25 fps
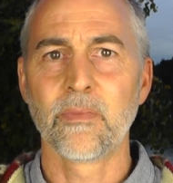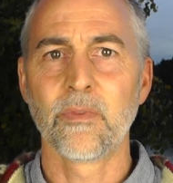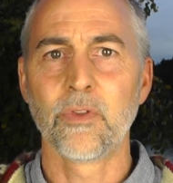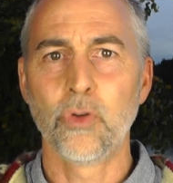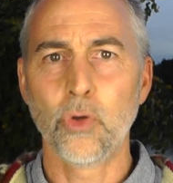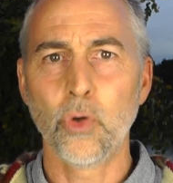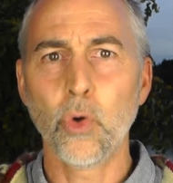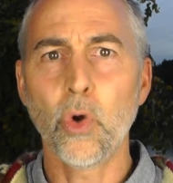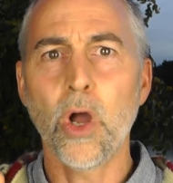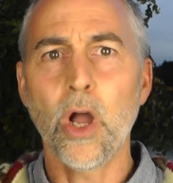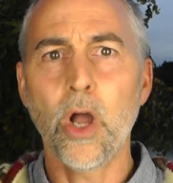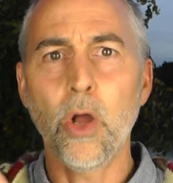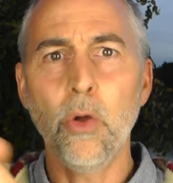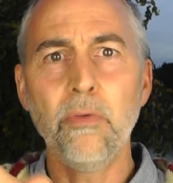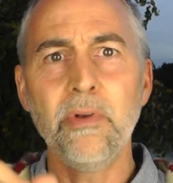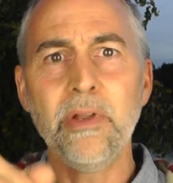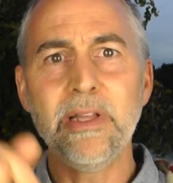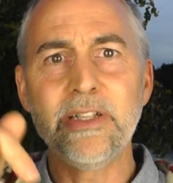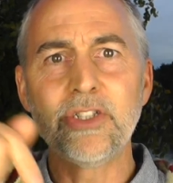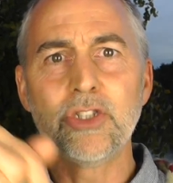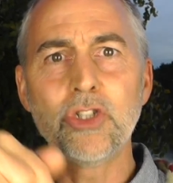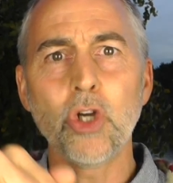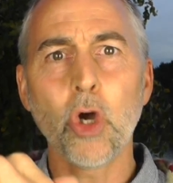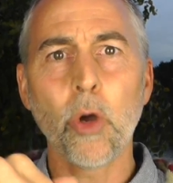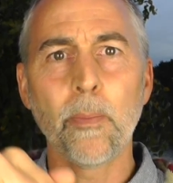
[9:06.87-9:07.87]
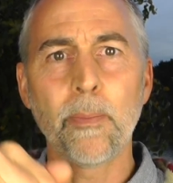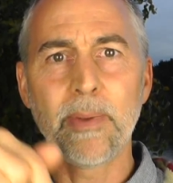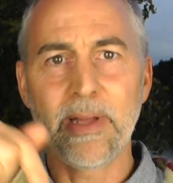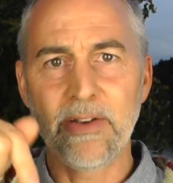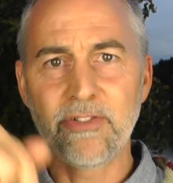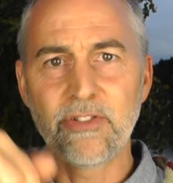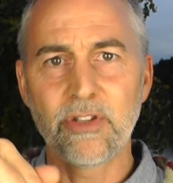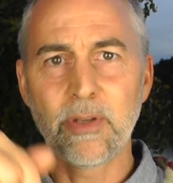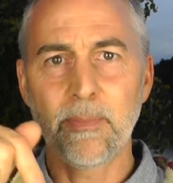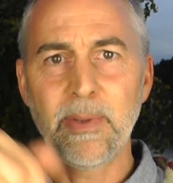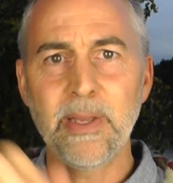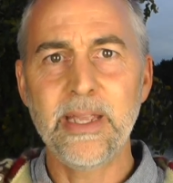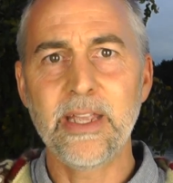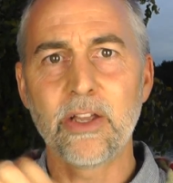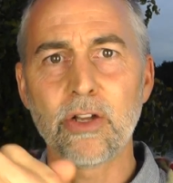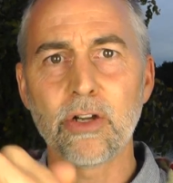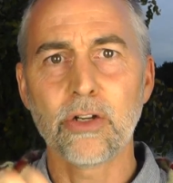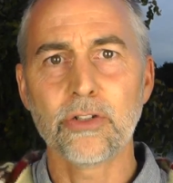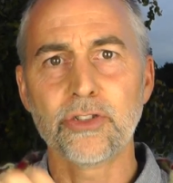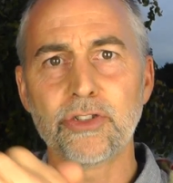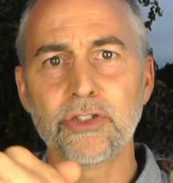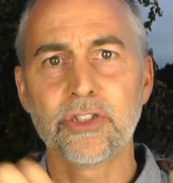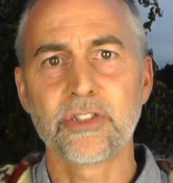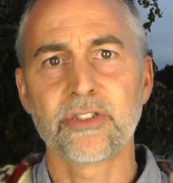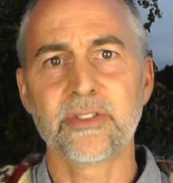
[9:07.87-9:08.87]
Your only job is to be
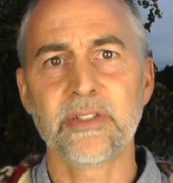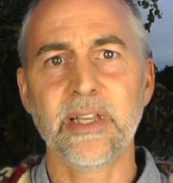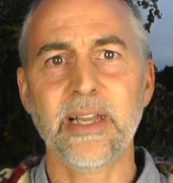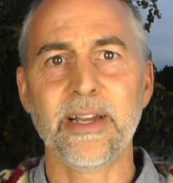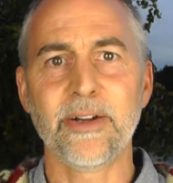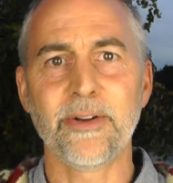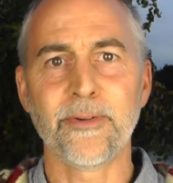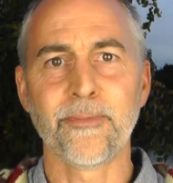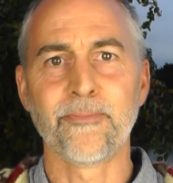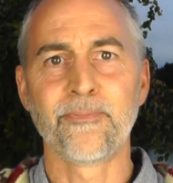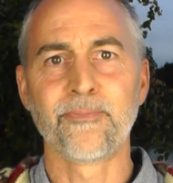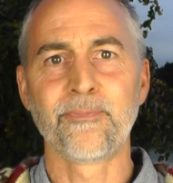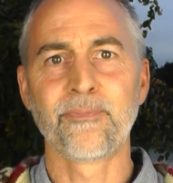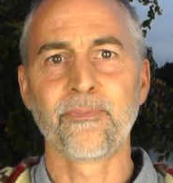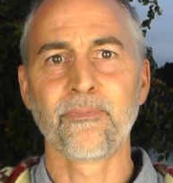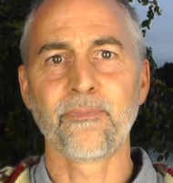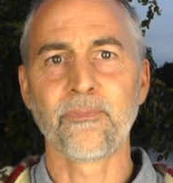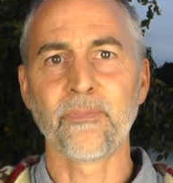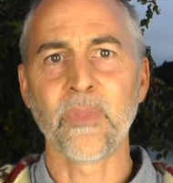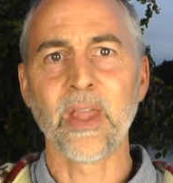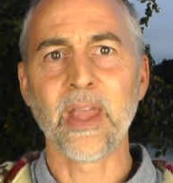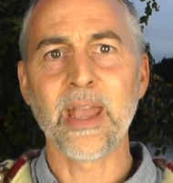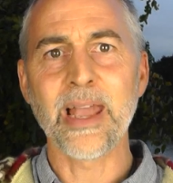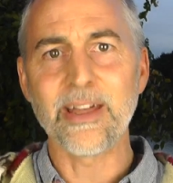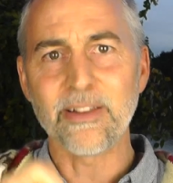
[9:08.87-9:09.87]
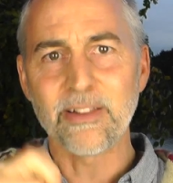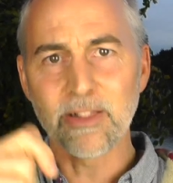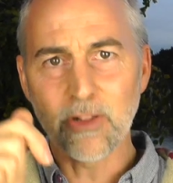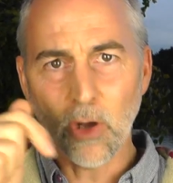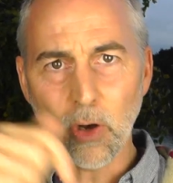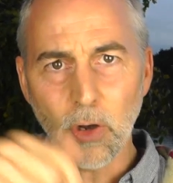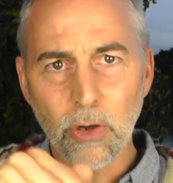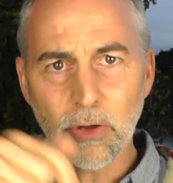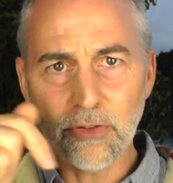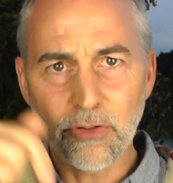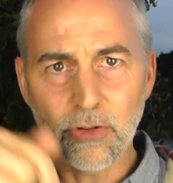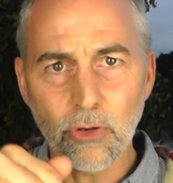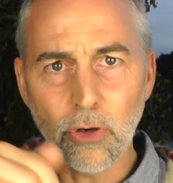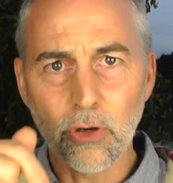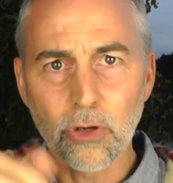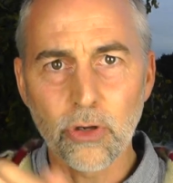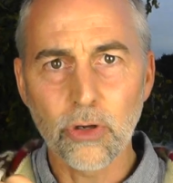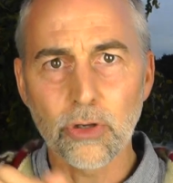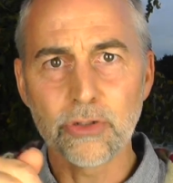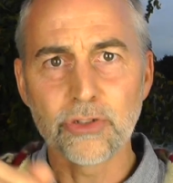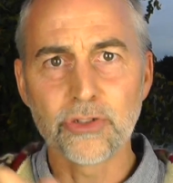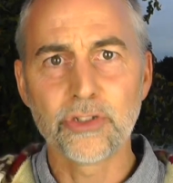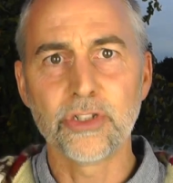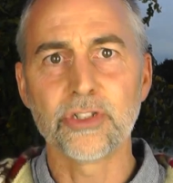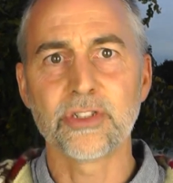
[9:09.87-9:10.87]
conscious now. As long as you're
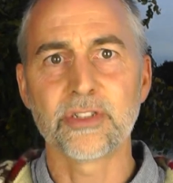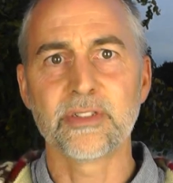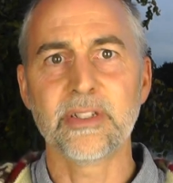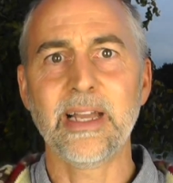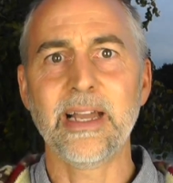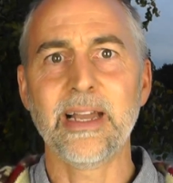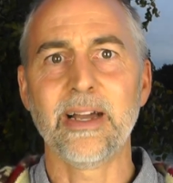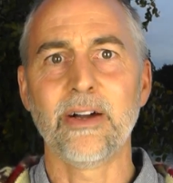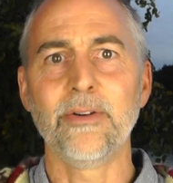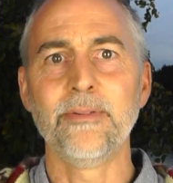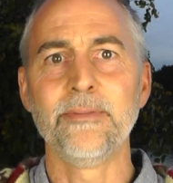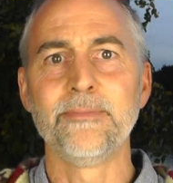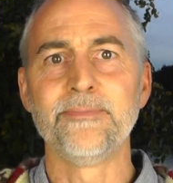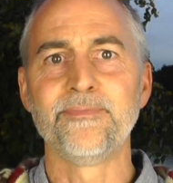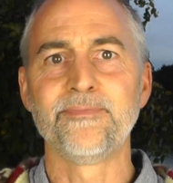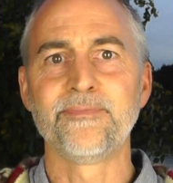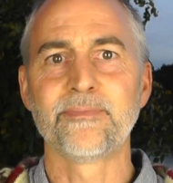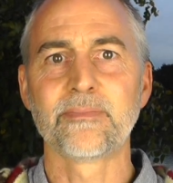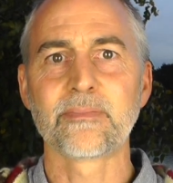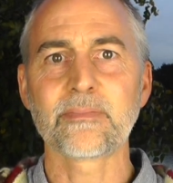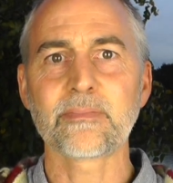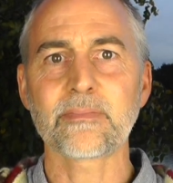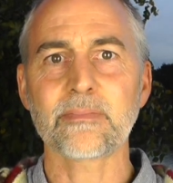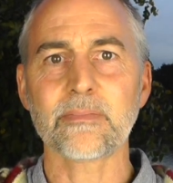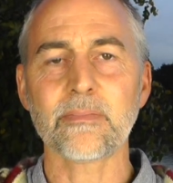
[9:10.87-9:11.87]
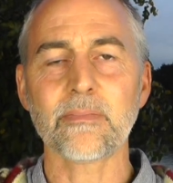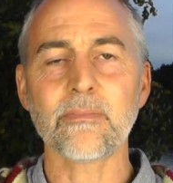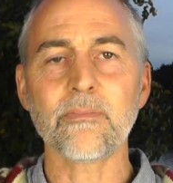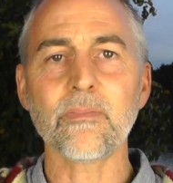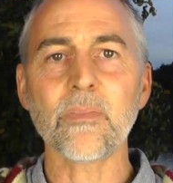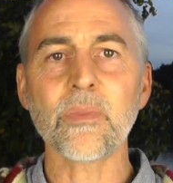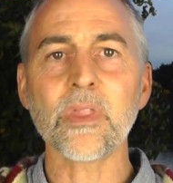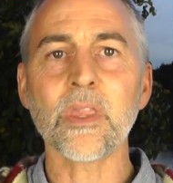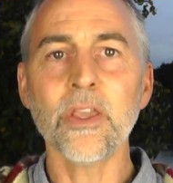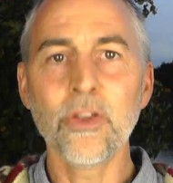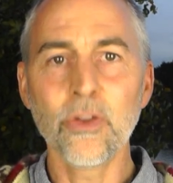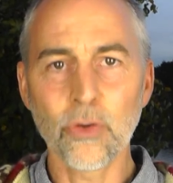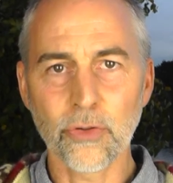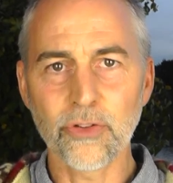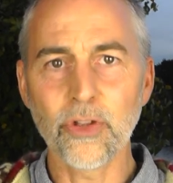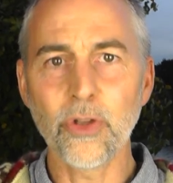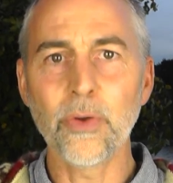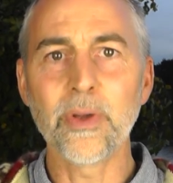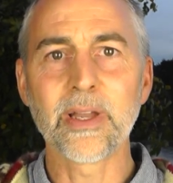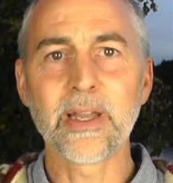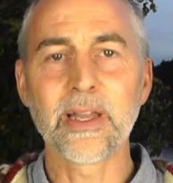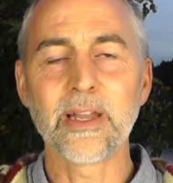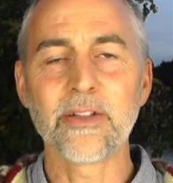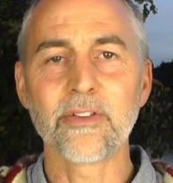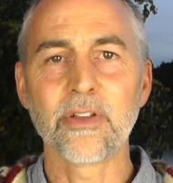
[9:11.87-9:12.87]
conscious now, you're
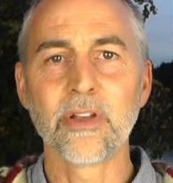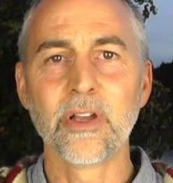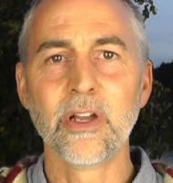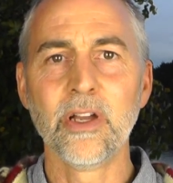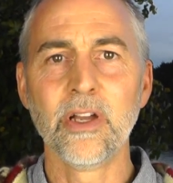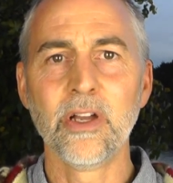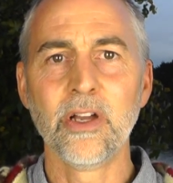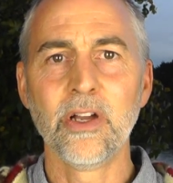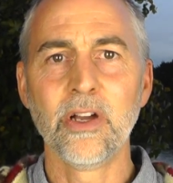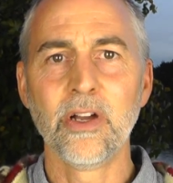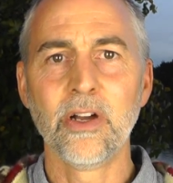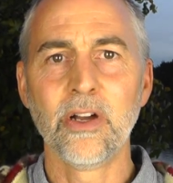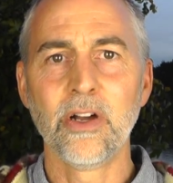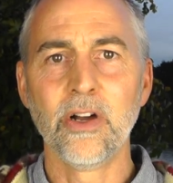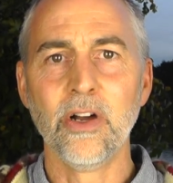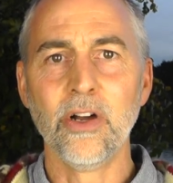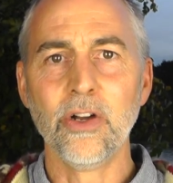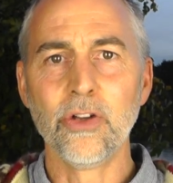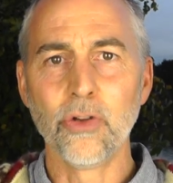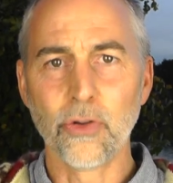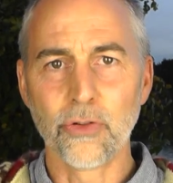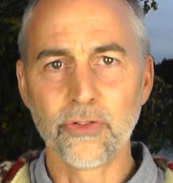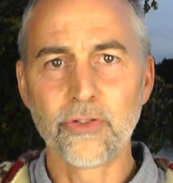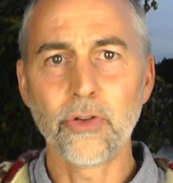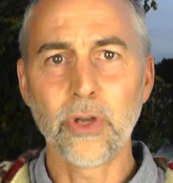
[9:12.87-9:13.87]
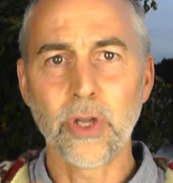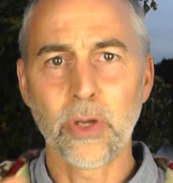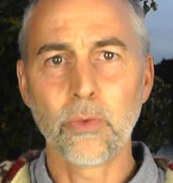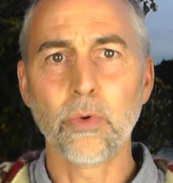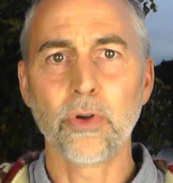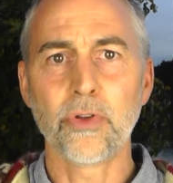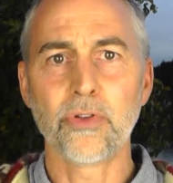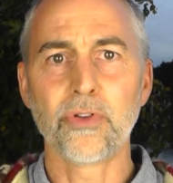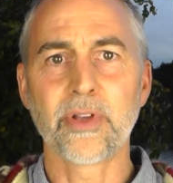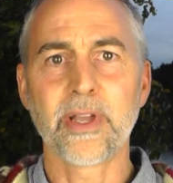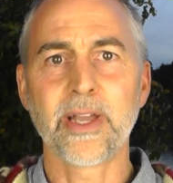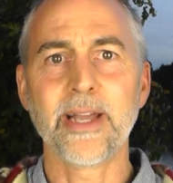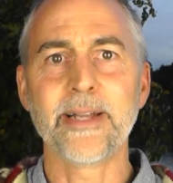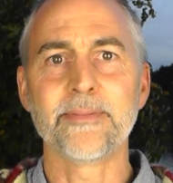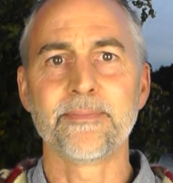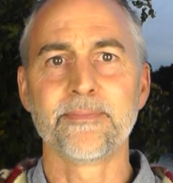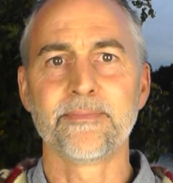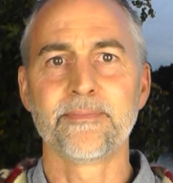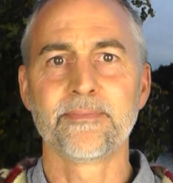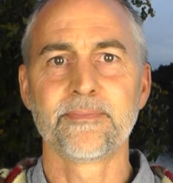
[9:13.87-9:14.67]
doing it. You're doing what you can.